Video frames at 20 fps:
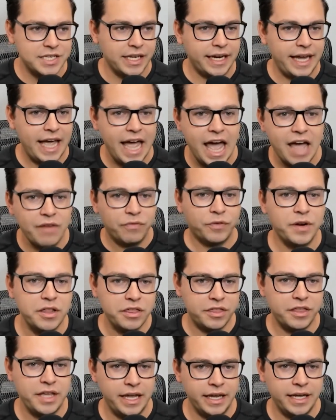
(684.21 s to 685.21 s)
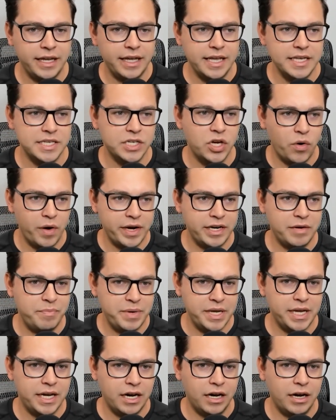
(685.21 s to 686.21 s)
Like everything is going to
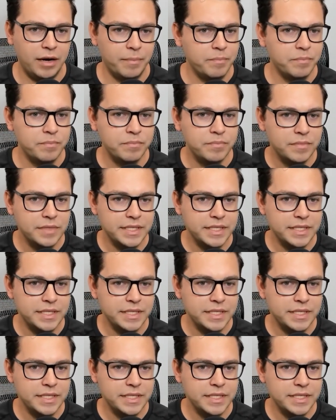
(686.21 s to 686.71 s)
become